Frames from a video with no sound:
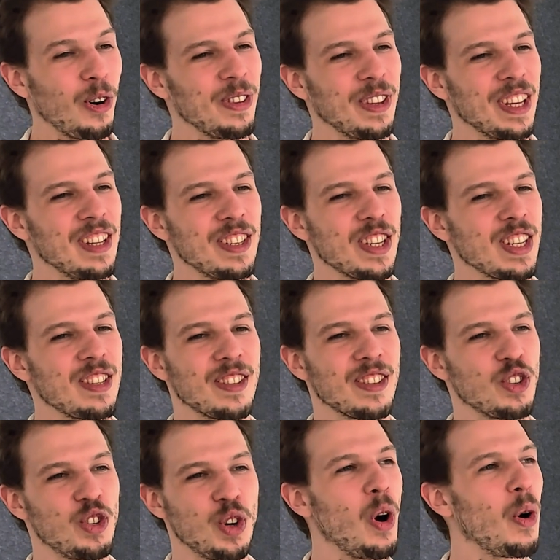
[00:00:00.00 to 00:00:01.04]
they just
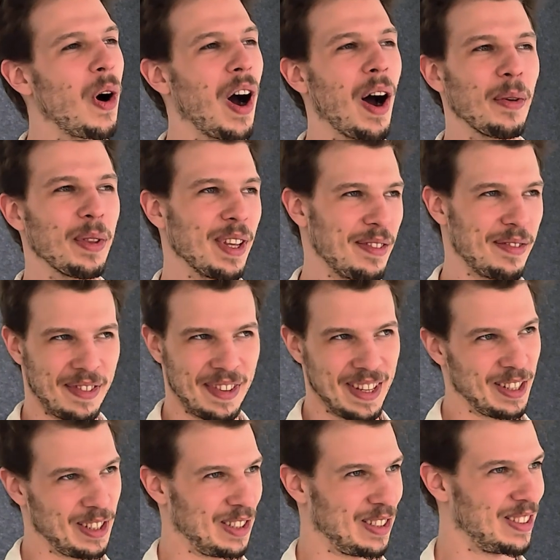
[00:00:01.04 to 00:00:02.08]
show how they
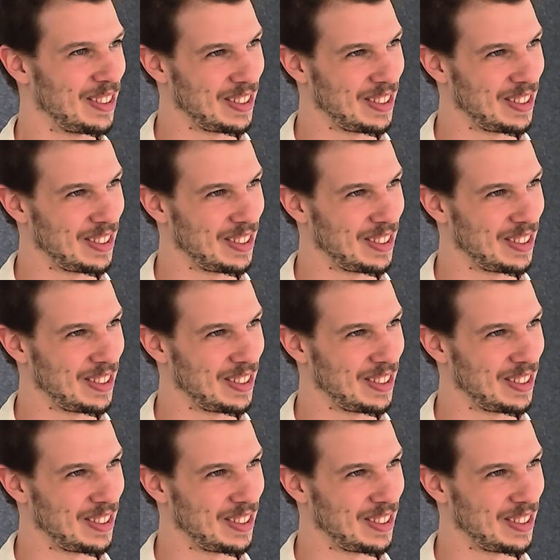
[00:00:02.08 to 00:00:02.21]
feel,